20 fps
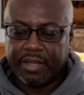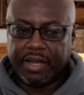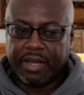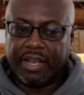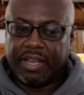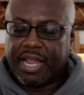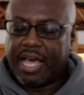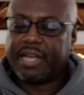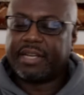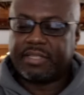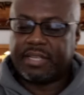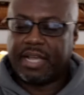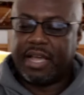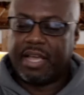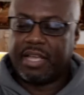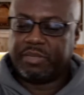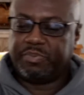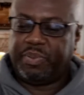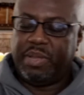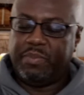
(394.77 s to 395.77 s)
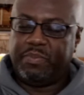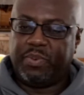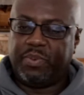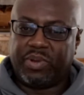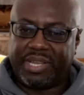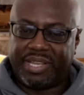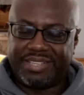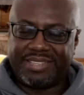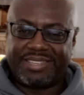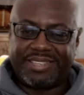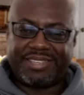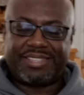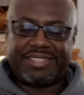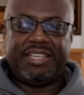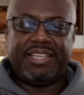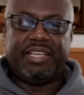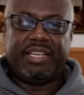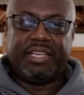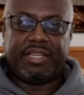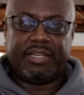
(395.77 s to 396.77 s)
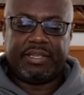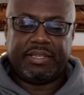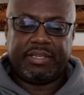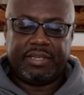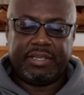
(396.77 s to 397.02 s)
A lot of times people can see it